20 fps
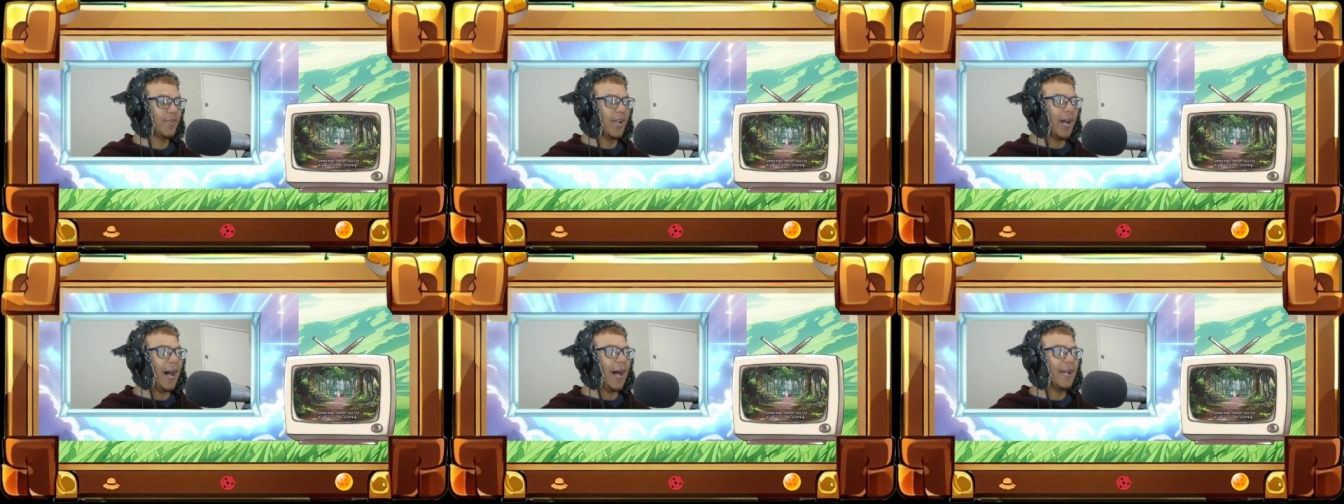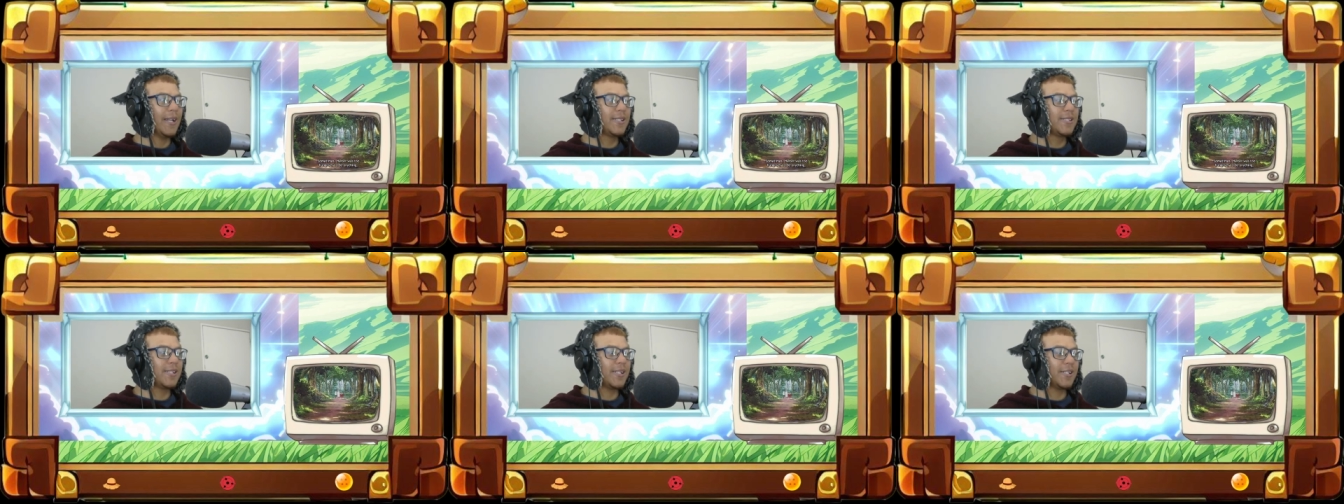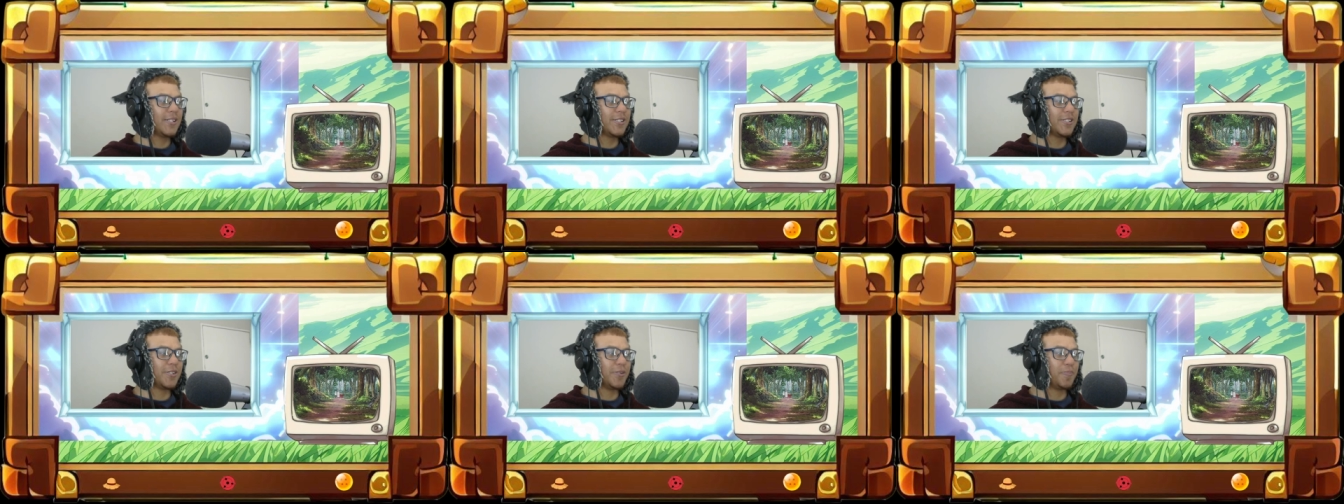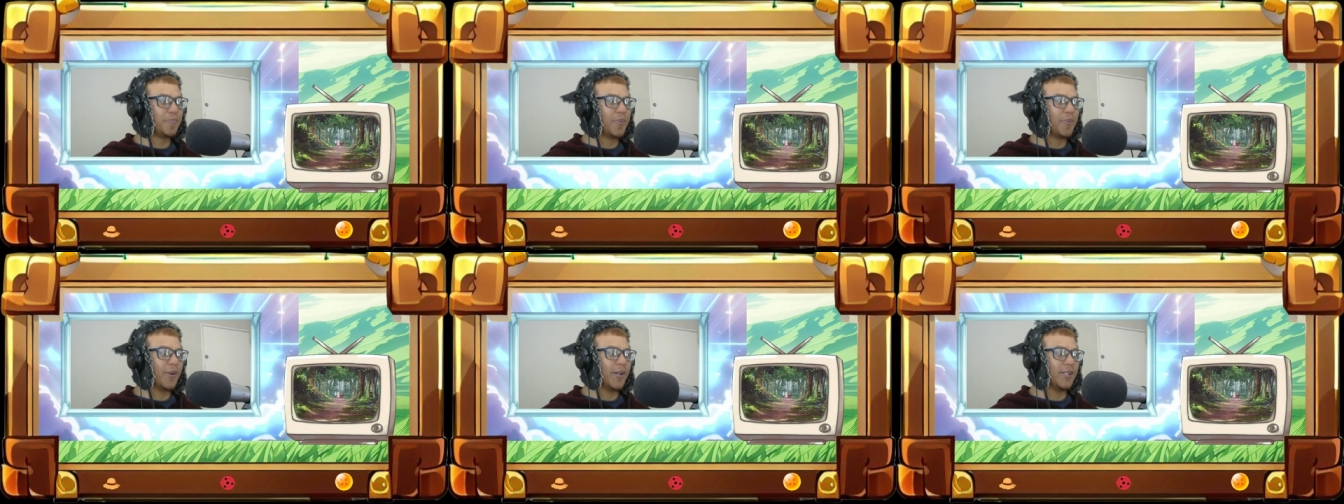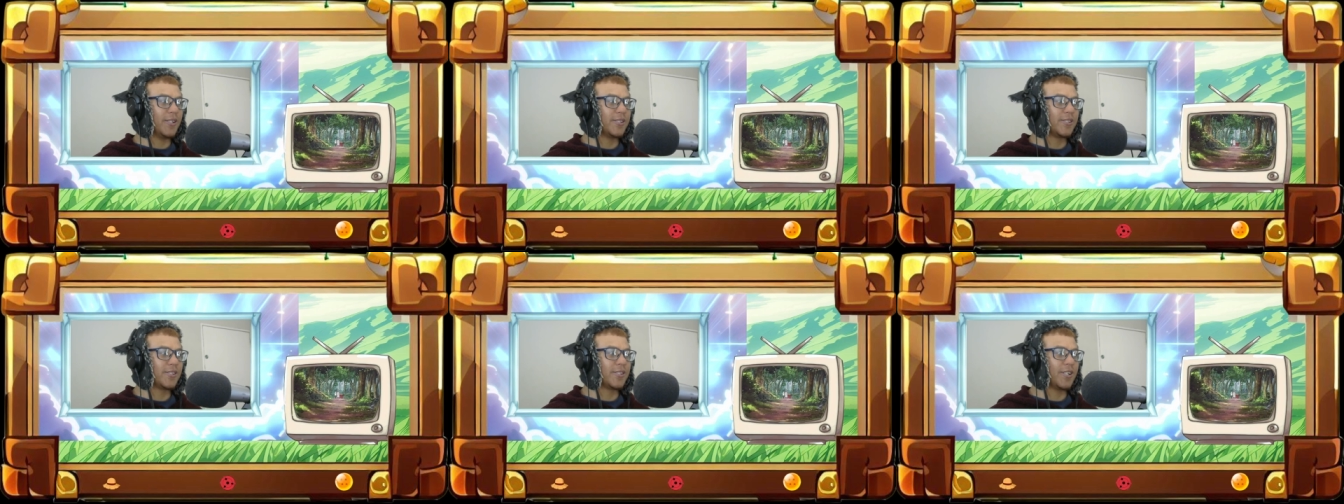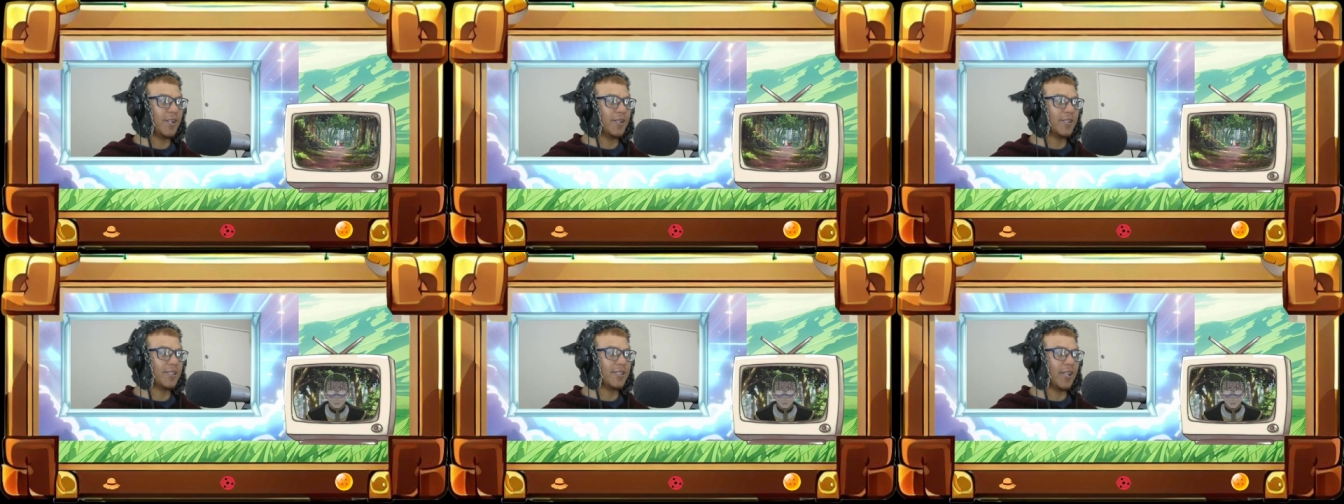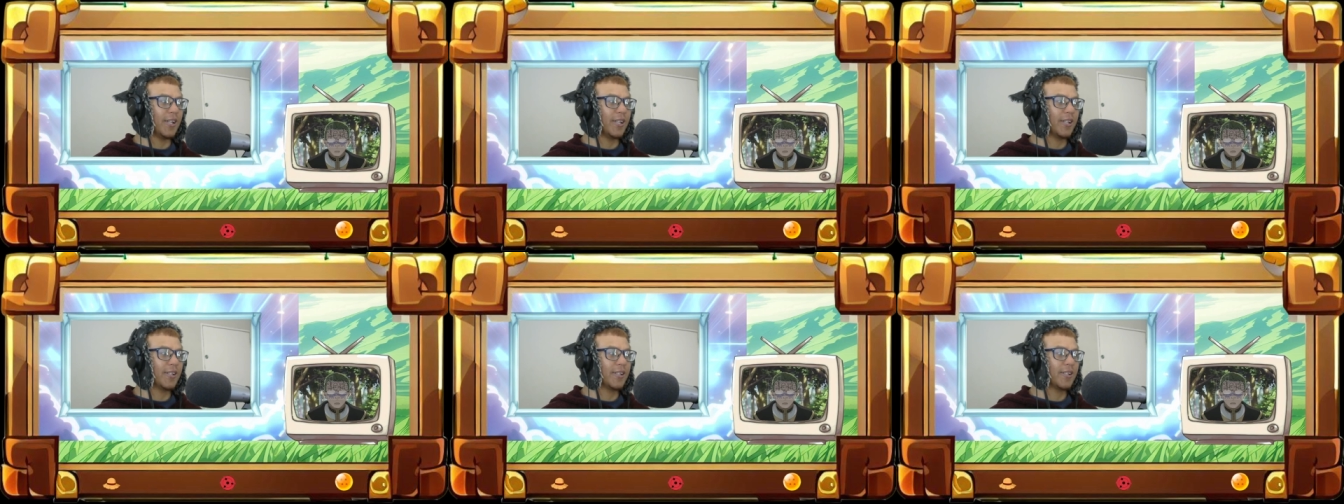Haita is the priest, I
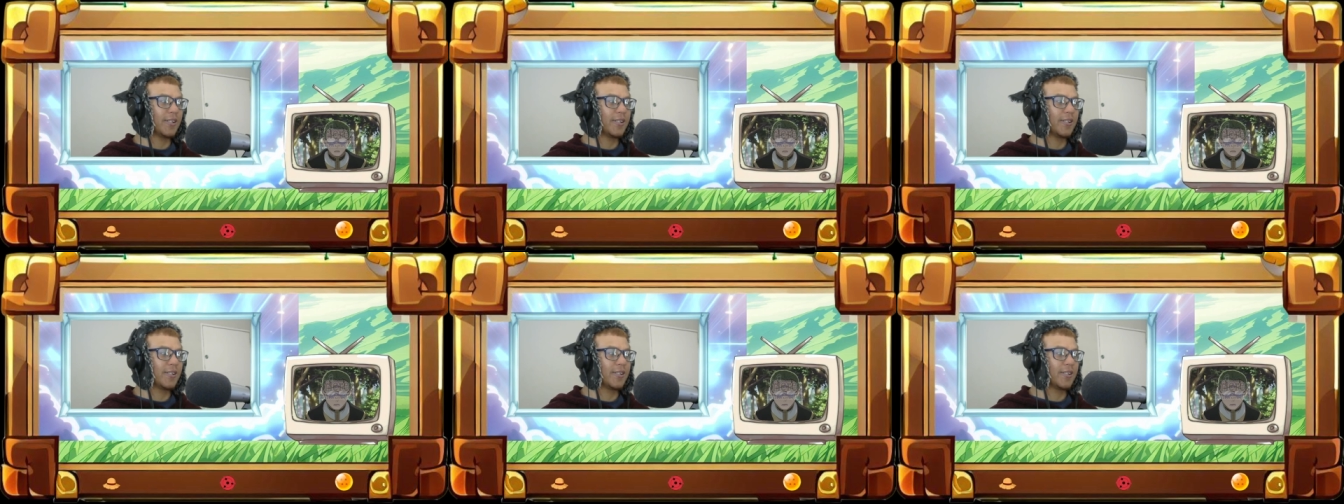take it.